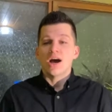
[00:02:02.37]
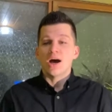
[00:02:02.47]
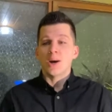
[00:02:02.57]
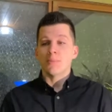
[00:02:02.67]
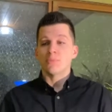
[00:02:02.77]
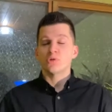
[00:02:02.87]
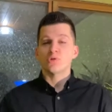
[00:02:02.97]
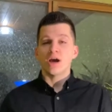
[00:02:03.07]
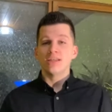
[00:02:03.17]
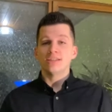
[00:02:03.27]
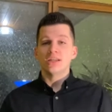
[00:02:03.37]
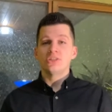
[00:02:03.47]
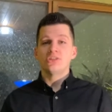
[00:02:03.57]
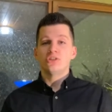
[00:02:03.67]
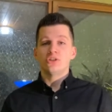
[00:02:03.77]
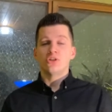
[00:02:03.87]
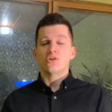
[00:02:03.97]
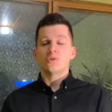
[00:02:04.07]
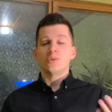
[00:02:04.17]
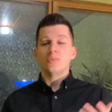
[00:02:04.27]
So I sent to
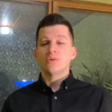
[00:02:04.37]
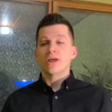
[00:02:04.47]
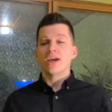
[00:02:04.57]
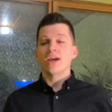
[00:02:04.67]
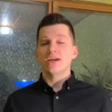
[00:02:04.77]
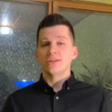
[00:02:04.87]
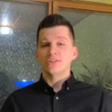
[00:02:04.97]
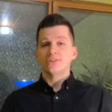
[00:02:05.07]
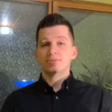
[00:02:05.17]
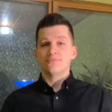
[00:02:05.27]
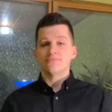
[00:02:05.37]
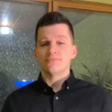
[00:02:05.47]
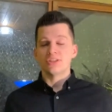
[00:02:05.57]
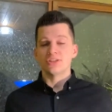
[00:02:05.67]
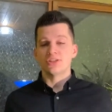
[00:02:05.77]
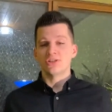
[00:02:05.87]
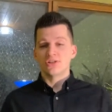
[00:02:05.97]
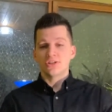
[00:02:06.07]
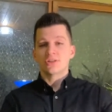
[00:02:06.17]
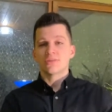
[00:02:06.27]
those people like, hey, this
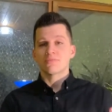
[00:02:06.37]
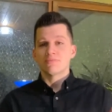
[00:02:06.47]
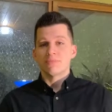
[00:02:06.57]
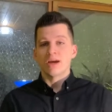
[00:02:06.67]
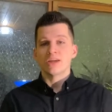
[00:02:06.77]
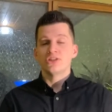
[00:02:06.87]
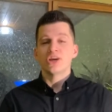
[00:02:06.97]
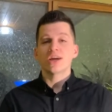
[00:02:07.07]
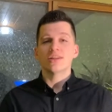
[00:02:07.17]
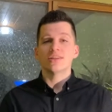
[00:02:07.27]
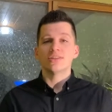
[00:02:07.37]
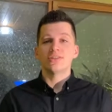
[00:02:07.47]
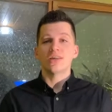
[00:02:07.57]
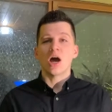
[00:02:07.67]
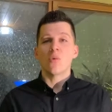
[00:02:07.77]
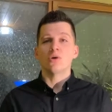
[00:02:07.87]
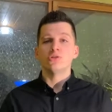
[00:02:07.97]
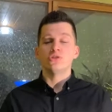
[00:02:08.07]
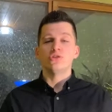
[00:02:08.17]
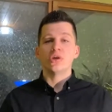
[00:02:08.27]
is my checklist. I
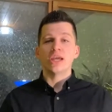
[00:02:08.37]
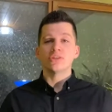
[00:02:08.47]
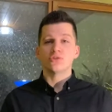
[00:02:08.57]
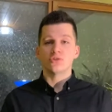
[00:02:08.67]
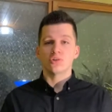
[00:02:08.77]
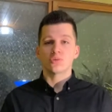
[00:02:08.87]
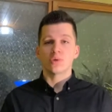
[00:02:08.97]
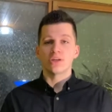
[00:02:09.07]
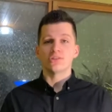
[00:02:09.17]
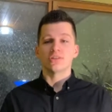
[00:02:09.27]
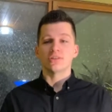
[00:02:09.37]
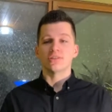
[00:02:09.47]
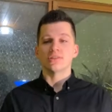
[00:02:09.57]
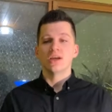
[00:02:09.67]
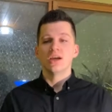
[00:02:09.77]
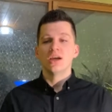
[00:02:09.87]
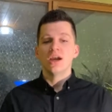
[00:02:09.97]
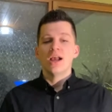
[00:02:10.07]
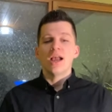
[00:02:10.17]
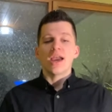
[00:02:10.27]
want you to answer those questions.
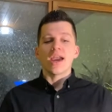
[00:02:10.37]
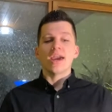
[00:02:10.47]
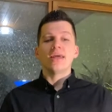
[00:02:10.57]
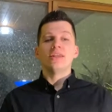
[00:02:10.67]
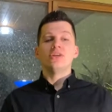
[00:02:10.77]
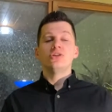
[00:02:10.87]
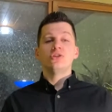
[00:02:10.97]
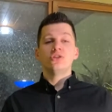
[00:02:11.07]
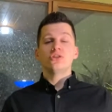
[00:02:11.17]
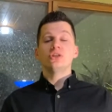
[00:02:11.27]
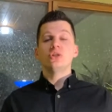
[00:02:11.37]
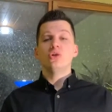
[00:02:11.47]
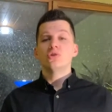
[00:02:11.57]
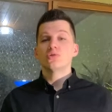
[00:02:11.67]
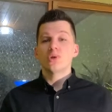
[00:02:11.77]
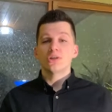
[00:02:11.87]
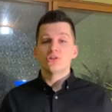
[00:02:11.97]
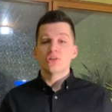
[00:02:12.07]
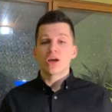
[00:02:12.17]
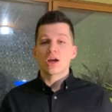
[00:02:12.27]
And usually those
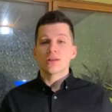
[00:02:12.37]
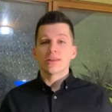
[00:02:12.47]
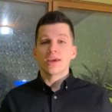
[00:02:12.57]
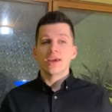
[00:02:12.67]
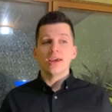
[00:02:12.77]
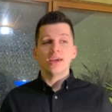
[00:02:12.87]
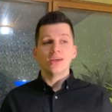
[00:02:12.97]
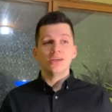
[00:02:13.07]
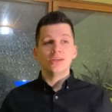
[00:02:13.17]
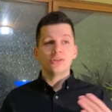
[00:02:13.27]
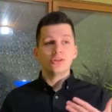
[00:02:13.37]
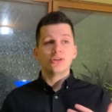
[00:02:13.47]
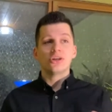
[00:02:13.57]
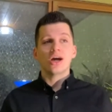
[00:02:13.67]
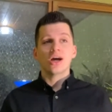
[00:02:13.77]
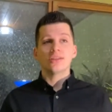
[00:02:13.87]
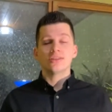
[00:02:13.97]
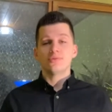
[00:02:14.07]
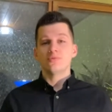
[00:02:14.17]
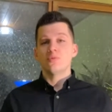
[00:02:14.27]
questions are like, hey, you're
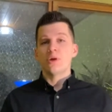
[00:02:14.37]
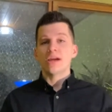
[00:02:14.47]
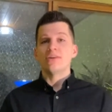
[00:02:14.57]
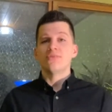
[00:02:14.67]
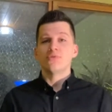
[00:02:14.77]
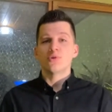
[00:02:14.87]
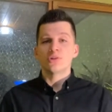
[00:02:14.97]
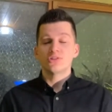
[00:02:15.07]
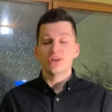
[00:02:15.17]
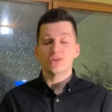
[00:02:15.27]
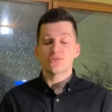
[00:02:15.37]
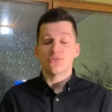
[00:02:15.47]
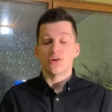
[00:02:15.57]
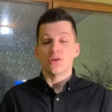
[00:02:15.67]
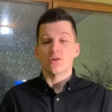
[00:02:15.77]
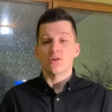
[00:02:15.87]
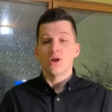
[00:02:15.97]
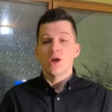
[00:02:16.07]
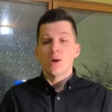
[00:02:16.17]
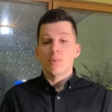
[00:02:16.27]
not ready for a sales funnel.